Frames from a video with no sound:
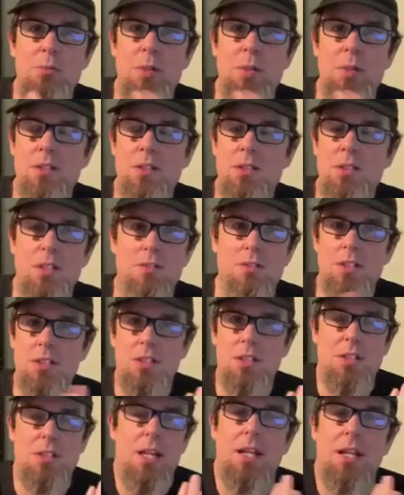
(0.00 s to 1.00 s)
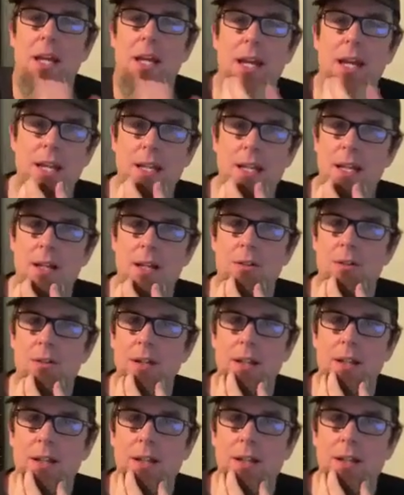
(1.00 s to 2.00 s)
moments of just kind of hanging out
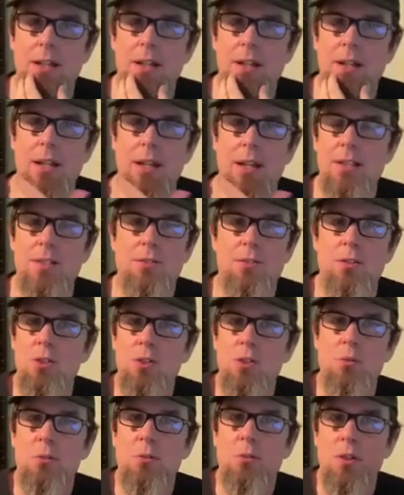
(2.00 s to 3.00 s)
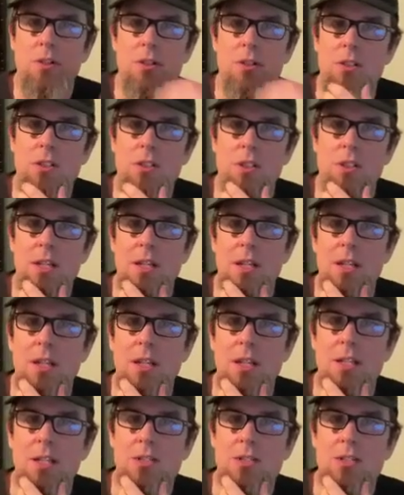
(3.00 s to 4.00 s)
in Eddie's room while
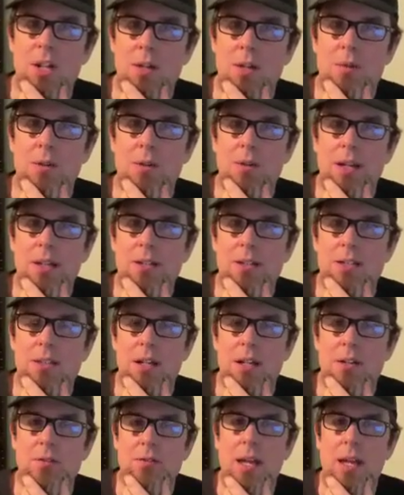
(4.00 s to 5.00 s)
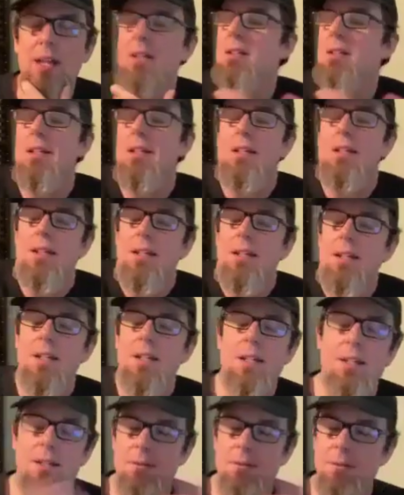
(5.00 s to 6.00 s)
he's jamming away at stuff, and
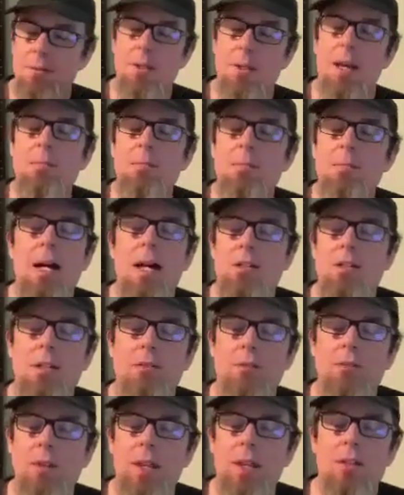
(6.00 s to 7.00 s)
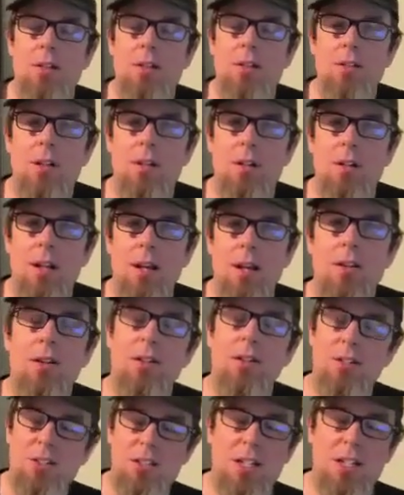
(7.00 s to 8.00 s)
the magic even without a guitar. And I
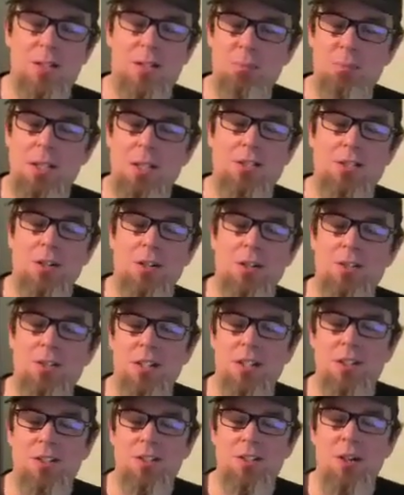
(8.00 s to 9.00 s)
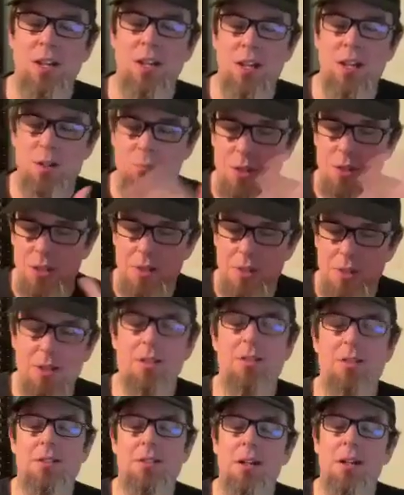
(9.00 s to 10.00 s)
know you said he's basically always had a guitar in hand, but
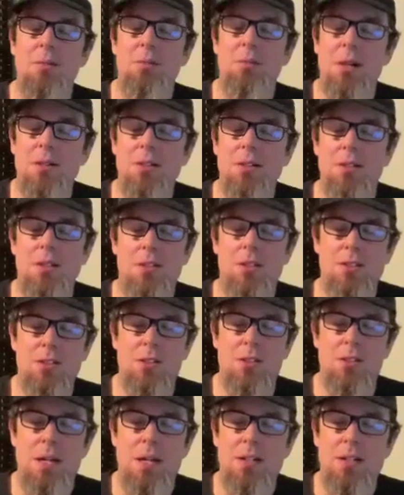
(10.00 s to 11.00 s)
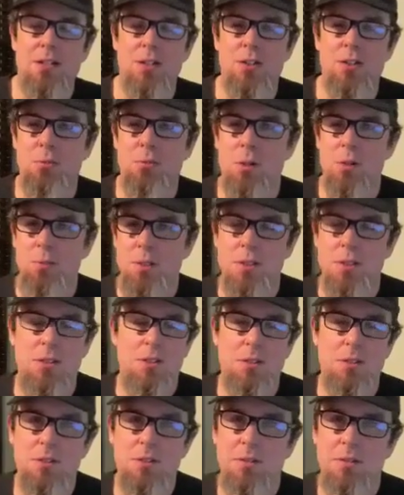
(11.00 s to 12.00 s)
talk about just the magic of those moments.
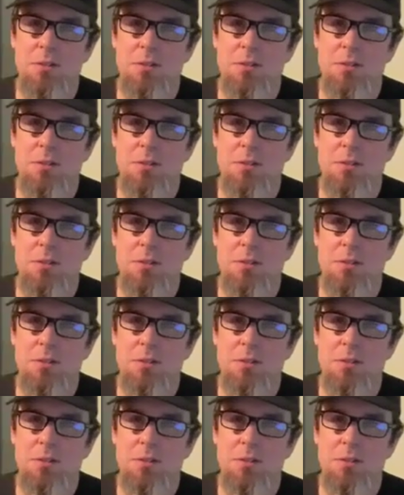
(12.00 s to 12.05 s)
